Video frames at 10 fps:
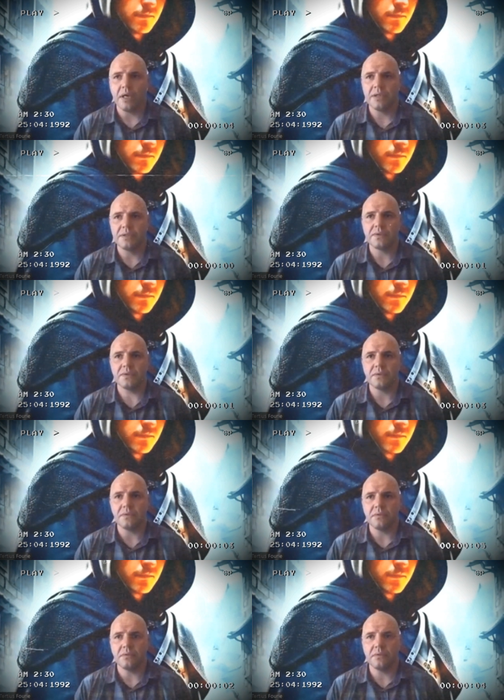And
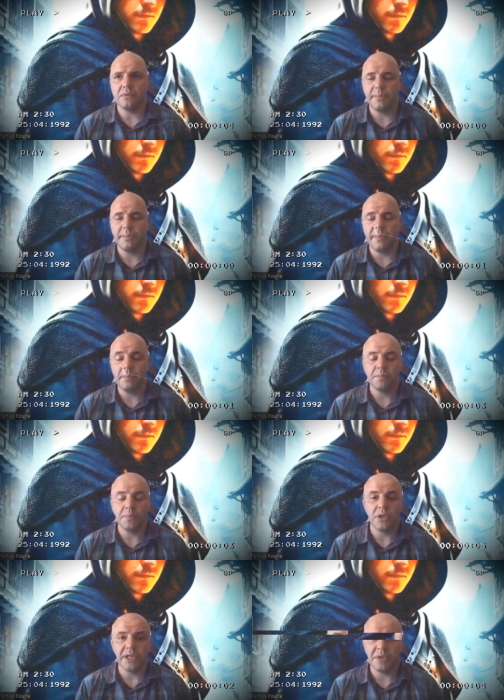remember,
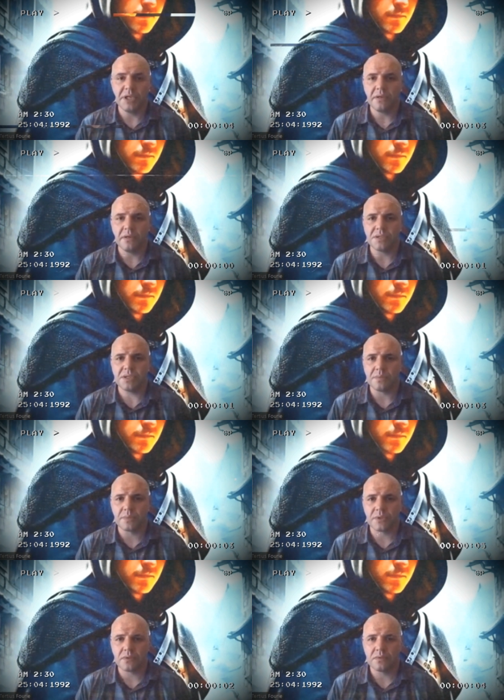Paul had many
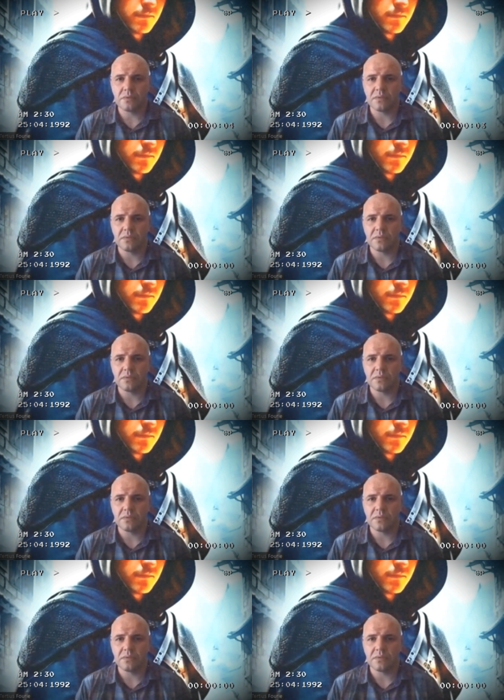hardships.